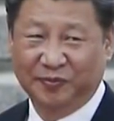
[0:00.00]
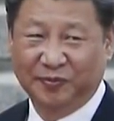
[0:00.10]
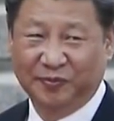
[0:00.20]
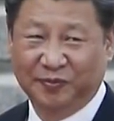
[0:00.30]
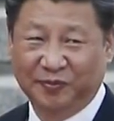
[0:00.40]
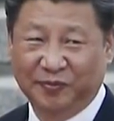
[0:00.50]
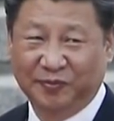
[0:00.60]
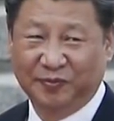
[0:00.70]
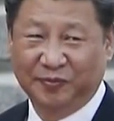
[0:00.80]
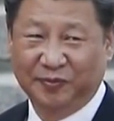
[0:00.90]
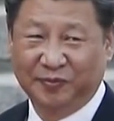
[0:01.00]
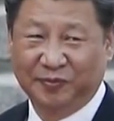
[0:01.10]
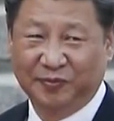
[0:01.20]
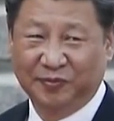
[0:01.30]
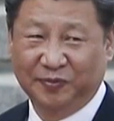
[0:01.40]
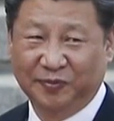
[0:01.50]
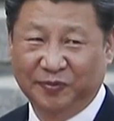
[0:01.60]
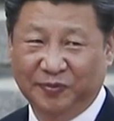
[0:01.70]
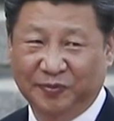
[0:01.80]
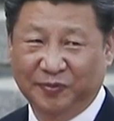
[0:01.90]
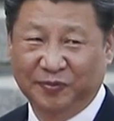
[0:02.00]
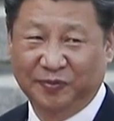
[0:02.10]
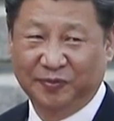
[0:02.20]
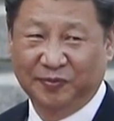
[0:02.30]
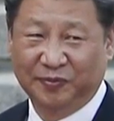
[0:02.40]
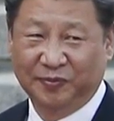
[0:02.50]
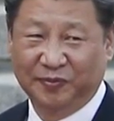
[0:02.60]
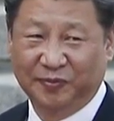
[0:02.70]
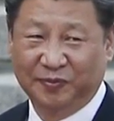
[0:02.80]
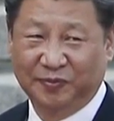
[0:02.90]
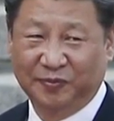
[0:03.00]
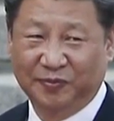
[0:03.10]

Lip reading: (silent)